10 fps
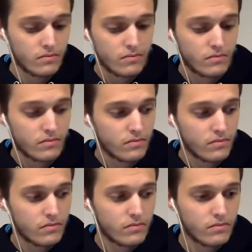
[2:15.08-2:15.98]

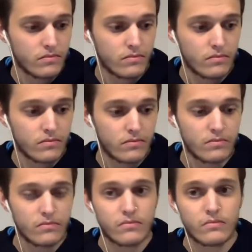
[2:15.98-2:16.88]

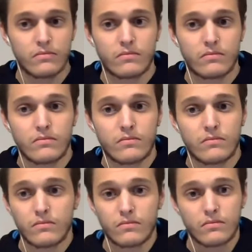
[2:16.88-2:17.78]

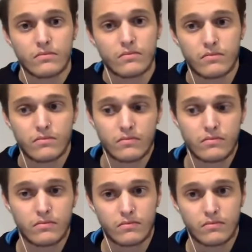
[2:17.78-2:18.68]

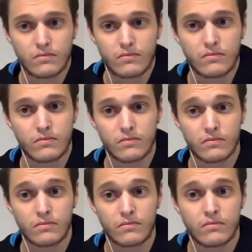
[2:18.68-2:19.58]

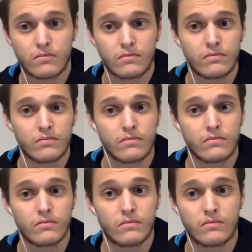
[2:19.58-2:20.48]

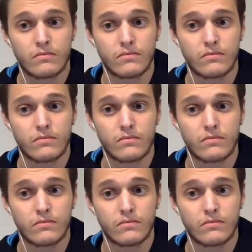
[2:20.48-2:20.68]
This person isn't speaking.